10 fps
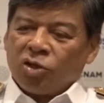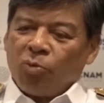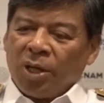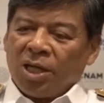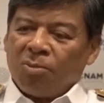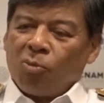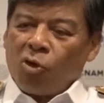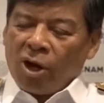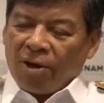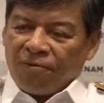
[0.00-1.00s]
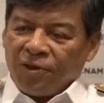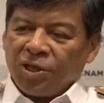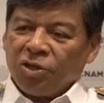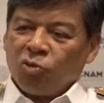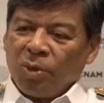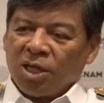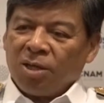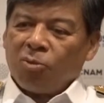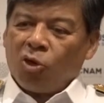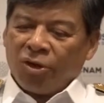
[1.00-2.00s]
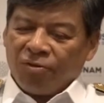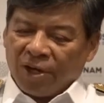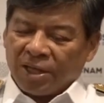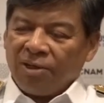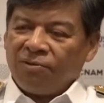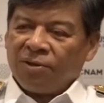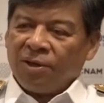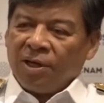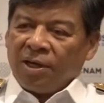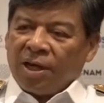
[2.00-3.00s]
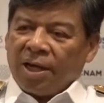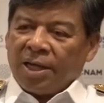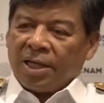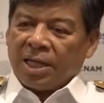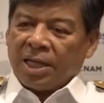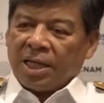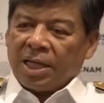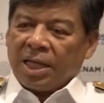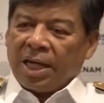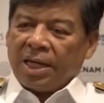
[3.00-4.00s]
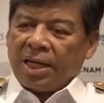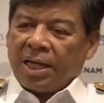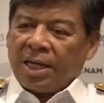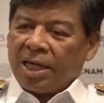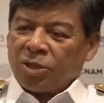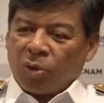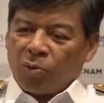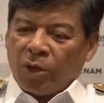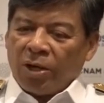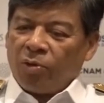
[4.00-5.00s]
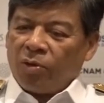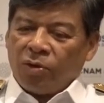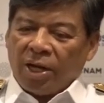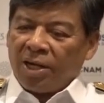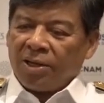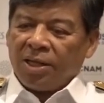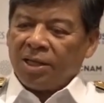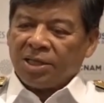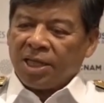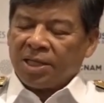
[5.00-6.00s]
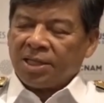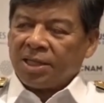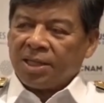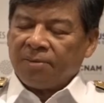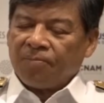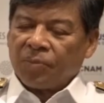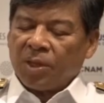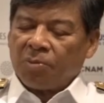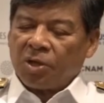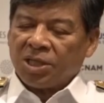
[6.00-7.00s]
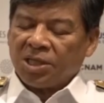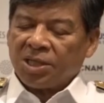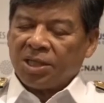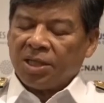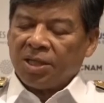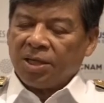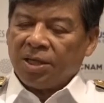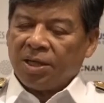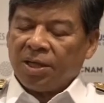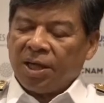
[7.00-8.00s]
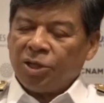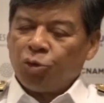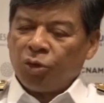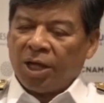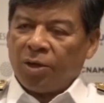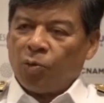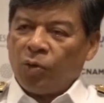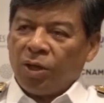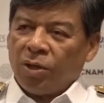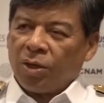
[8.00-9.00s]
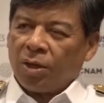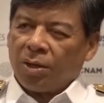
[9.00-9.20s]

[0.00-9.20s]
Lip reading: to make it more efficient, to make it more effective. And that's one way. Well, the other thing is that the processes ensure that we